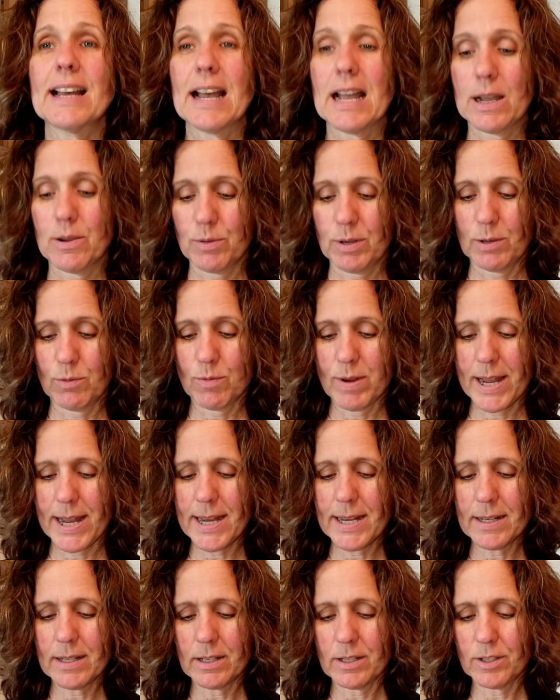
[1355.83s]
I would
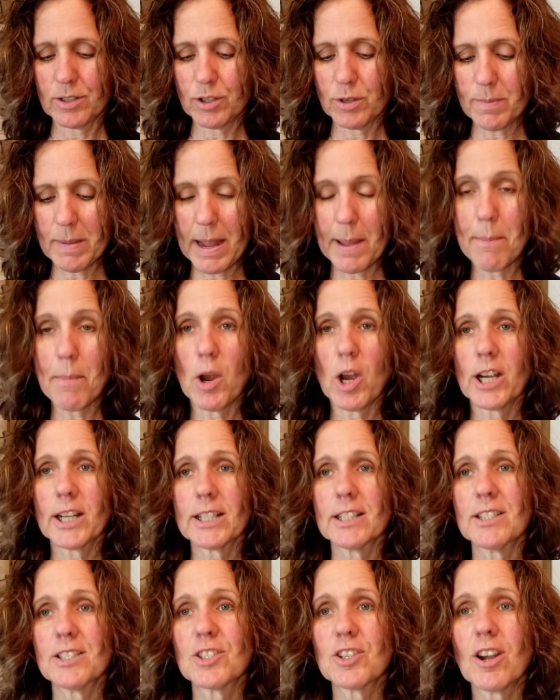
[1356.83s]
wait and do my
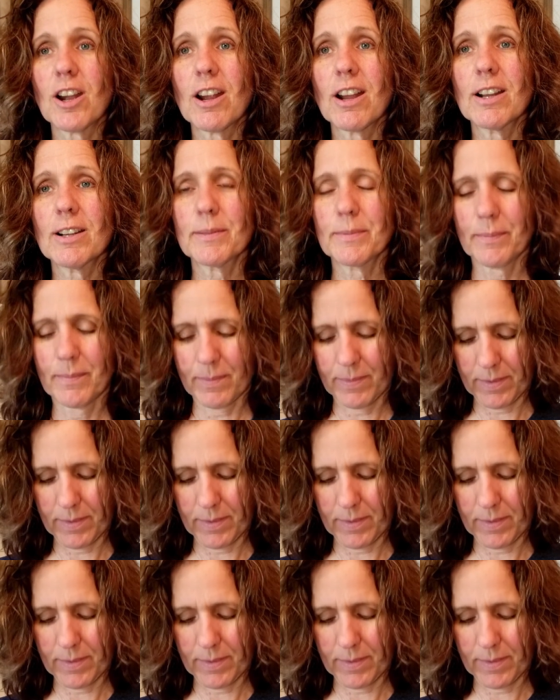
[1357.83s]
market start